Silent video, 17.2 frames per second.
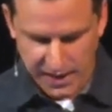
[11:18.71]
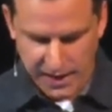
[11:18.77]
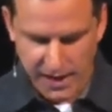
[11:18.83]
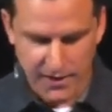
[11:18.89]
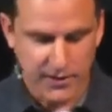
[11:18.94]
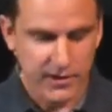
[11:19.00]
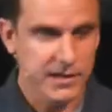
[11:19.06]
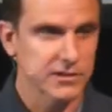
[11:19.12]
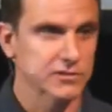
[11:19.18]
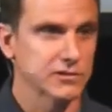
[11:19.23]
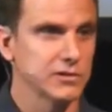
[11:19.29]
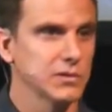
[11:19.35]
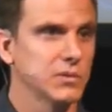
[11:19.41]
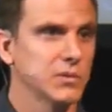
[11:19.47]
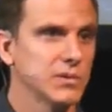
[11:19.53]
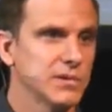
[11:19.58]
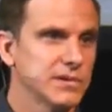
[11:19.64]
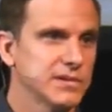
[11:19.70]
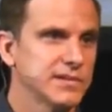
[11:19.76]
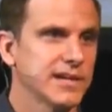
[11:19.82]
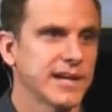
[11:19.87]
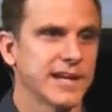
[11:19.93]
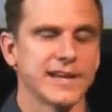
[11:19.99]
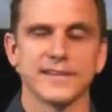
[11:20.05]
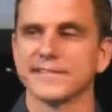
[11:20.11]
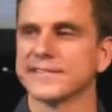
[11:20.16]
Eric is lured
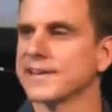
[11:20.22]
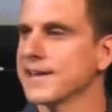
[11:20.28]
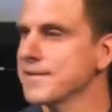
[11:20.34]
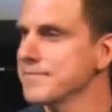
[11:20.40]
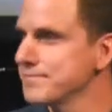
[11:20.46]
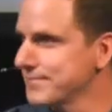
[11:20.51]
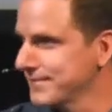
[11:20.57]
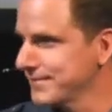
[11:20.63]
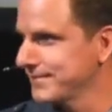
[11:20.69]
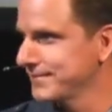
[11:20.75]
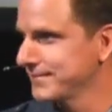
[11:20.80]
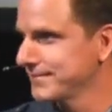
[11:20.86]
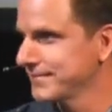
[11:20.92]
and tempted